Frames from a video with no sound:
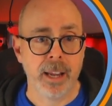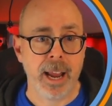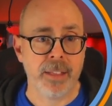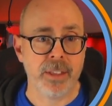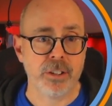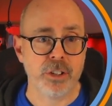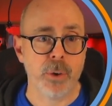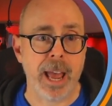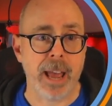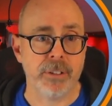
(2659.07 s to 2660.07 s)
And then you
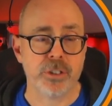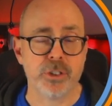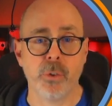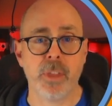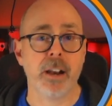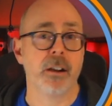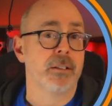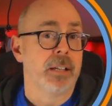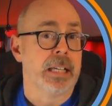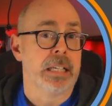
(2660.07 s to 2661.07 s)
have it. So
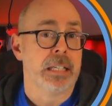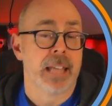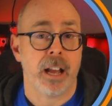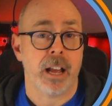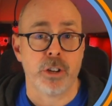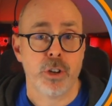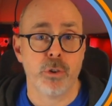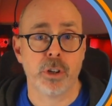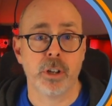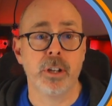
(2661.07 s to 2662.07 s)
there is how you
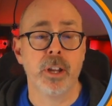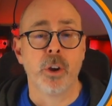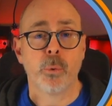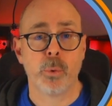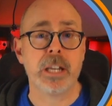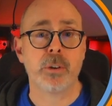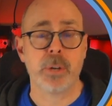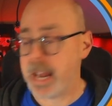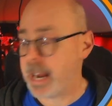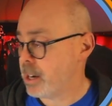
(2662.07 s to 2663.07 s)
could
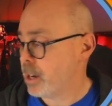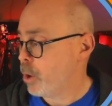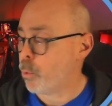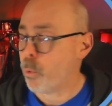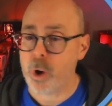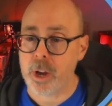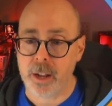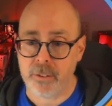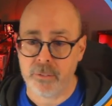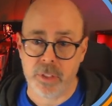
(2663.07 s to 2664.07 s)
recreate one
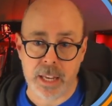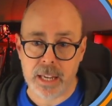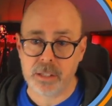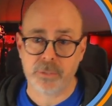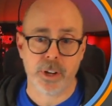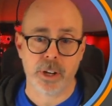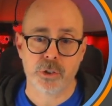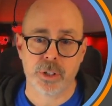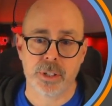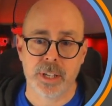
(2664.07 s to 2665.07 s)
of these
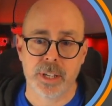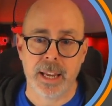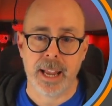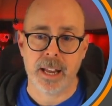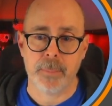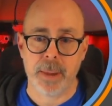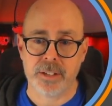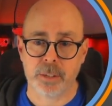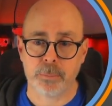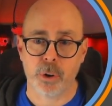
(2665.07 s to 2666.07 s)
functions in a
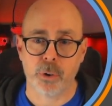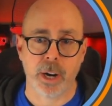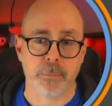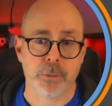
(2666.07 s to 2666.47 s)
basic program.